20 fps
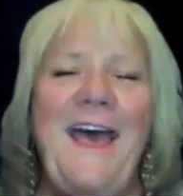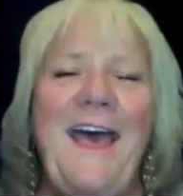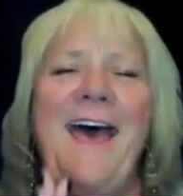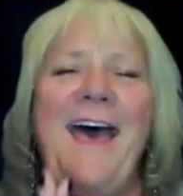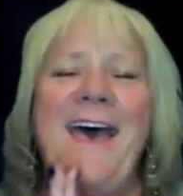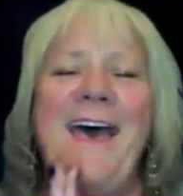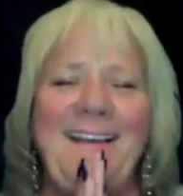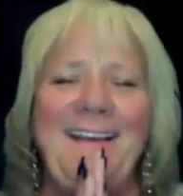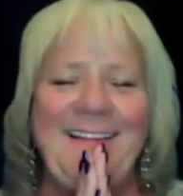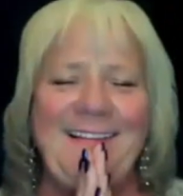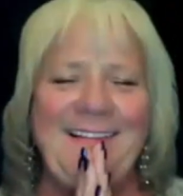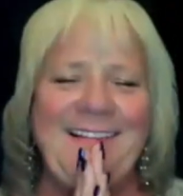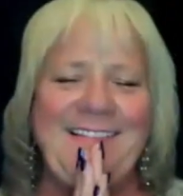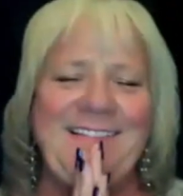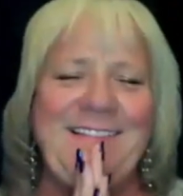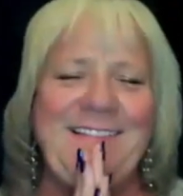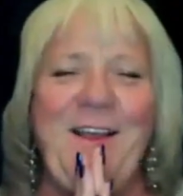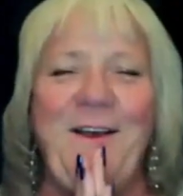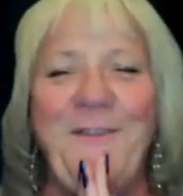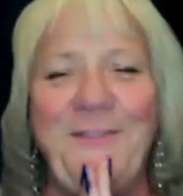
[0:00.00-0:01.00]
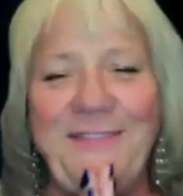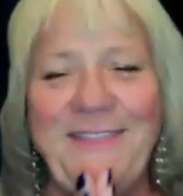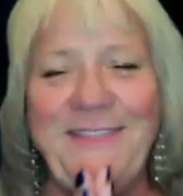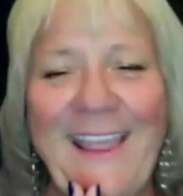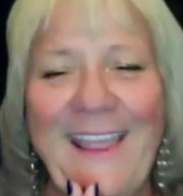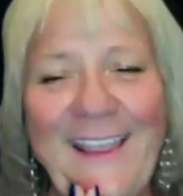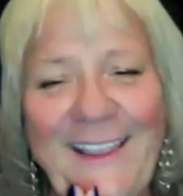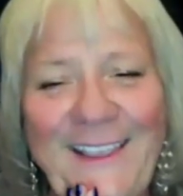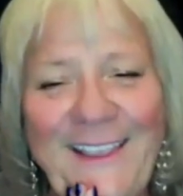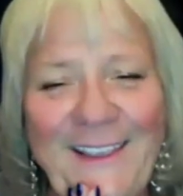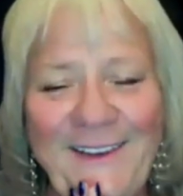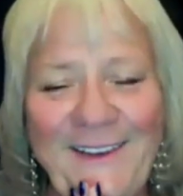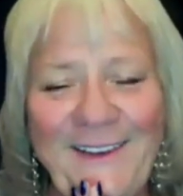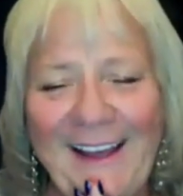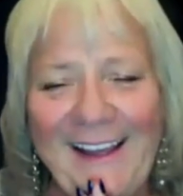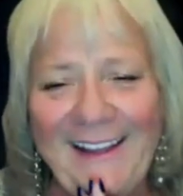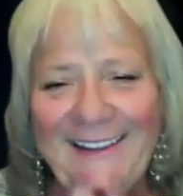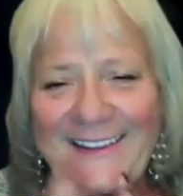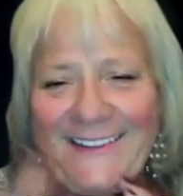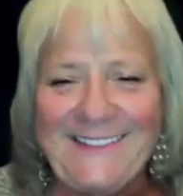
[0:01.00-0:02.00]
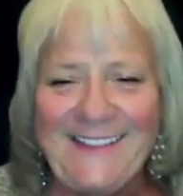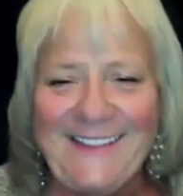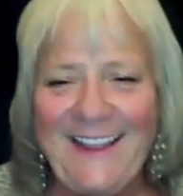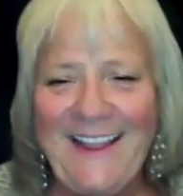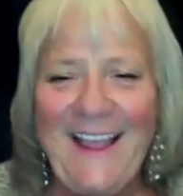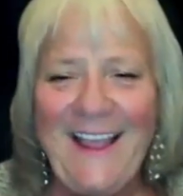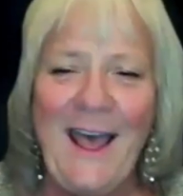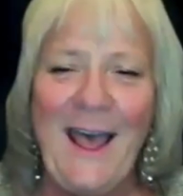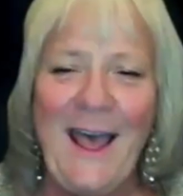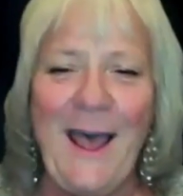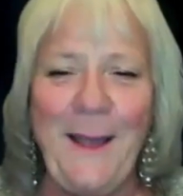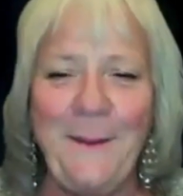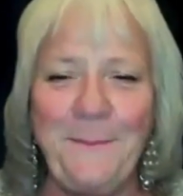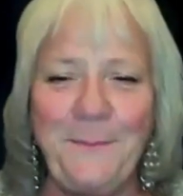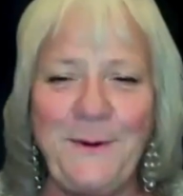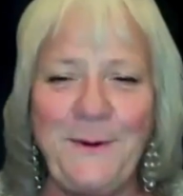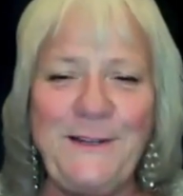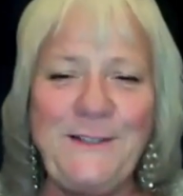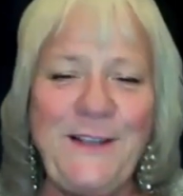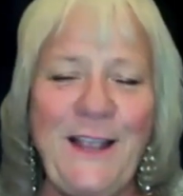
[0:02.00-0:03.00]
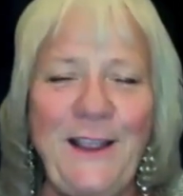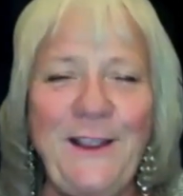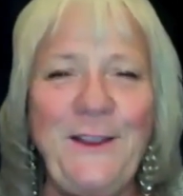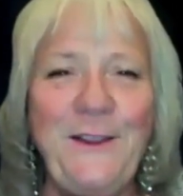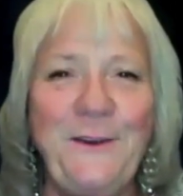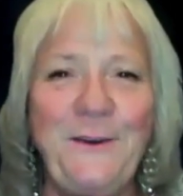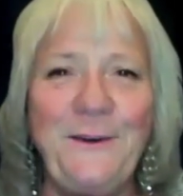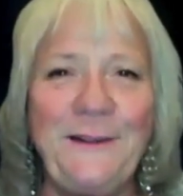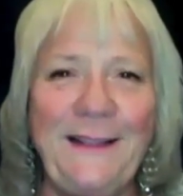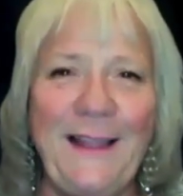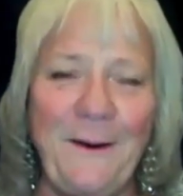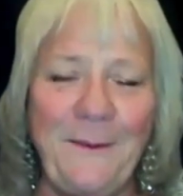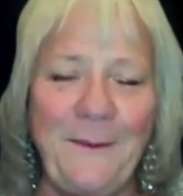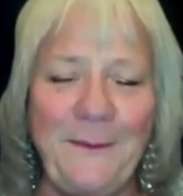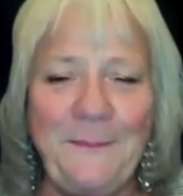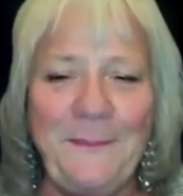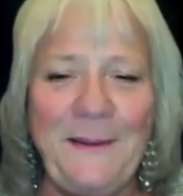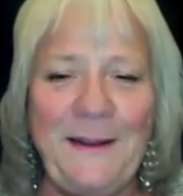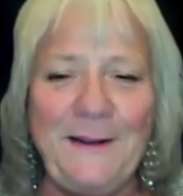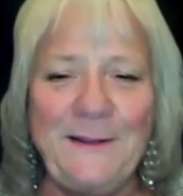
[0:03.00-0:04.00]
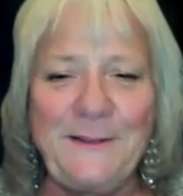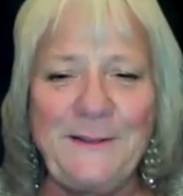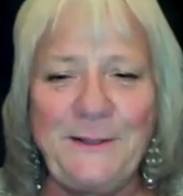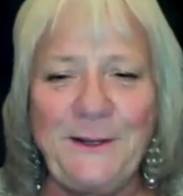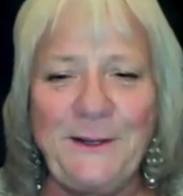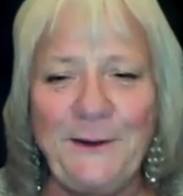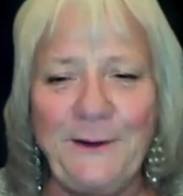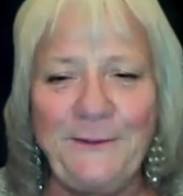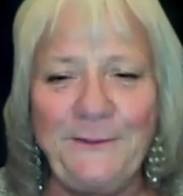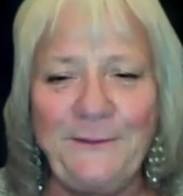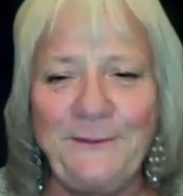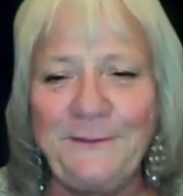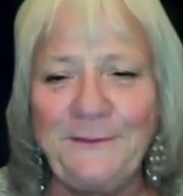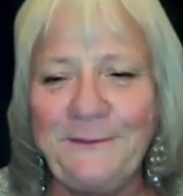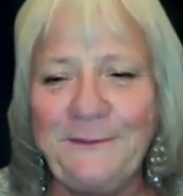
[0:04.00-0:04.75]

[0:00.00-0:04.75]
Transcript: so thank you guys. I appreciate you allowing me to serve.